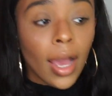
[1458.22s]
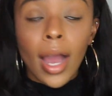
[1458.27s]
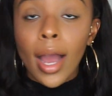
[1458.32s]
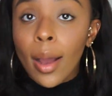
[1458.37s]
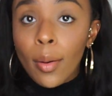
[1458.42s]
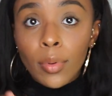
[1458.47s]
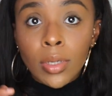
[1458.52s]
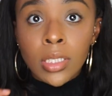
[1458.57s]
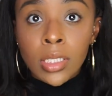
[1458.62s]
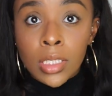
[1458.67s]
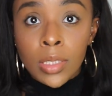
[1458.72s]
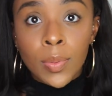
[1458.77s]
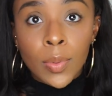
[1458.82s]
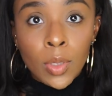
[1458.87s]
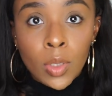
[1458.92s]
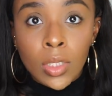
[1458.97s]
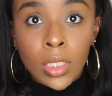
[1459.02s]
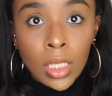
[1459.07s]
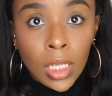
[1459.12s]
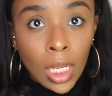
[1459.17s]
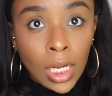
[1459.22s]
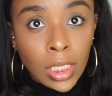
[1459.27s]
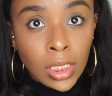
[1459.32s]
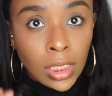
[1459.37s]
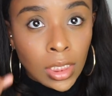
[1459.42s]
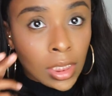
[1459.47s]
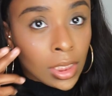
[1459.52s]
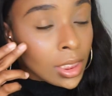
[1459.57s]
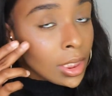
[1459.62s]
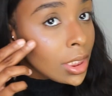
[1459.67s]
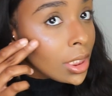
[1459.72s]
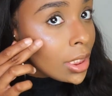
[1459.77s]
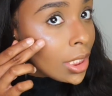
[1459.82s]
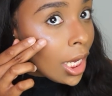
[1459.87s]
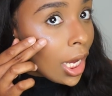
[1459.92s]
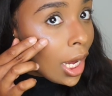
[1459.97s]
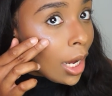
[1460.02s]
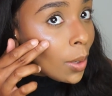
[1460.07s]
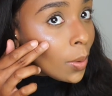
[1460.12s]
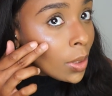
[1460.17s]
I wasn't supposed to like this.
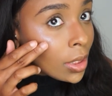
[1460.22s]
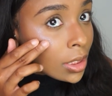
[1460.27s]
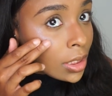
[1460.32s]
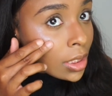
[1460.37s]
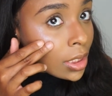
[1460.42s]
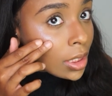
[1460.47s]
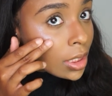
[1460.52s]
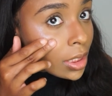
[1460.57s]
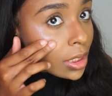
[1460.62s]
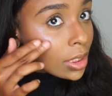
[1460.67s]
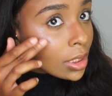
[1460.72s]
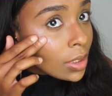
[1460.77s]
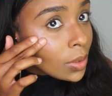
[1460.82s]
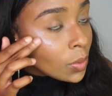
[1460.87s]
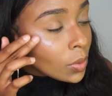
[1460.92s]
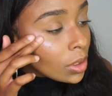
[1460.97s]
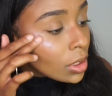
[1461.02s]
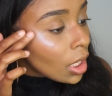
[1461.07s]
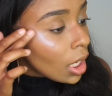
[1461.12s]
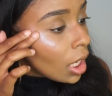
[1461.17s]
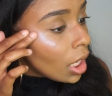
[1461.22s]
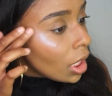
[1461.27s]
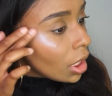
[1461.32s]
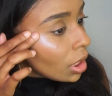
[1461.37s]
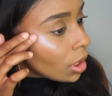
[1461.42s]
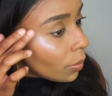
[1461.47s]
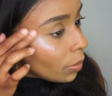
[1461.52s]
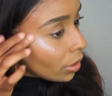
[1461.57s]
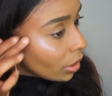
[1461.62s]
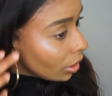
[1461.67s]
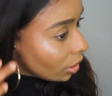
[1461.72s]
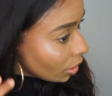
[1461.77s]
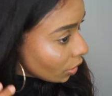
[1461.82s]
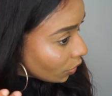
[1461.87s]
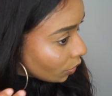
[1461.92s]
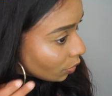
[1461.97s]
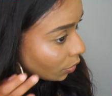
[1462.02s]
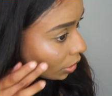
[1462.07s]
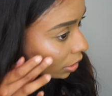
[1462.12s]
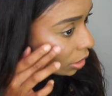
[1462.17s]
I wasn't. This was not in the plans
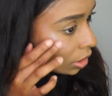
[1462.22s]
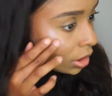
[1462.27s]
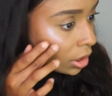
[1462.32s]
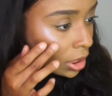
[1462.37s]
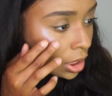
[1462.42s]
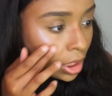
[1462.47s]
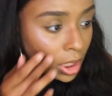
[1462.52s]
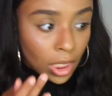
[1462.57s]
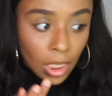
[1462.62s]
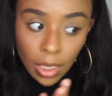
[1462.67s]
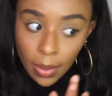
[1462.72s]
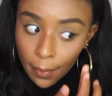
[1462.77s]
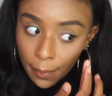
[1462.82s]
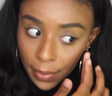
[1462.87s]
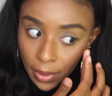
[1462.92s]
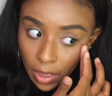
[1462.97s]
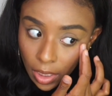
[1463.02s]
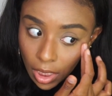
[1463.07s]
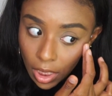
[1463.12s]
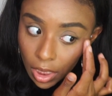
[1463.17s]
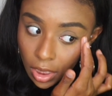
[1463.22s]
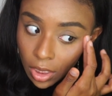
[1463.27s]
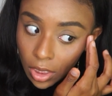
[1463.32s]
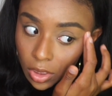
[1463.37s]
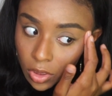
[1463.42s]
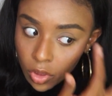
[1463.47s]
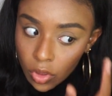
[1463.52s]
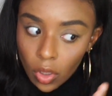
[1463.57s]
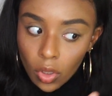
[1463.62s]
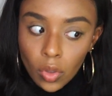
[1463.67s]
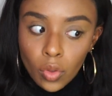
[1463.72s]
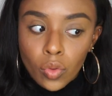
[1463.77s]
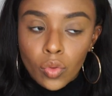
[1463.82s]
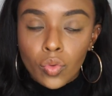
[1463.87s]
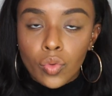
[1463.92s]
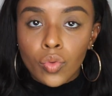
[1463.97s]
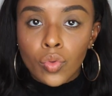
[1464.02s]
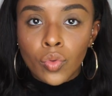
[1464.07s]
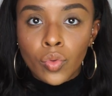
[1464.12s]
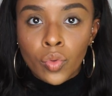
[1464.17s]
for me. But it looked
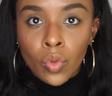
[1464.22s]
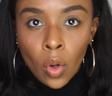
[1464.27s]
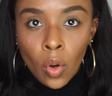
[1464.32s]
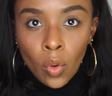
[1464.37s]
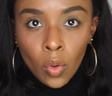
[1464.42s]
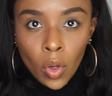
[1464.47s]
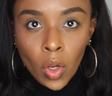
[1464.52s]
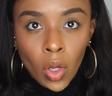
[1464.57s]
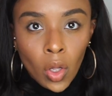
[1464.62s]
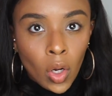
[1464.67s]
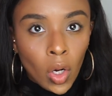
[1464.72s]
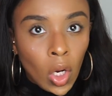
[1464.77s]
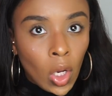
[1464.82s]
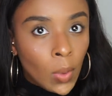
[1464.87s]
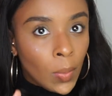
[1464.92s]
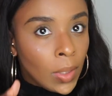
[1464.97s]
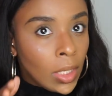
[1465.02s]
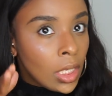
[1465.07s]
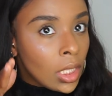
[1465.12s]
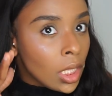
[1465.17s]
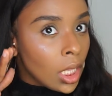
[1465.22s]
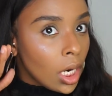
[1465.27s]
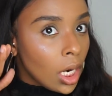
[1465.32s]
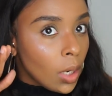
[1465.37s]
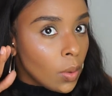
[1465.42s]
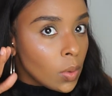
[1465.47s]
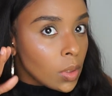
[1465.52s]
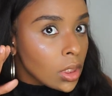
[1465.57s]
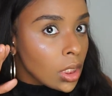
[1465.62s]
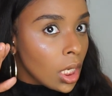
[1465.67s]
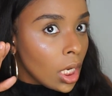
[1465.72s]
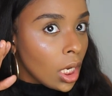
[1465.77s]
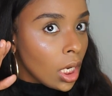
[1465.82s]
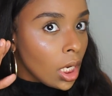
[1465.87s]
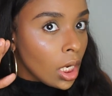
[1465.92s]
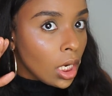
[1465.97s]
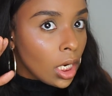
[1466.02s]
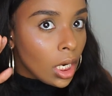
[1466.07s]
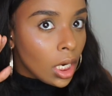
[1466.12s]
so good on me that I was like,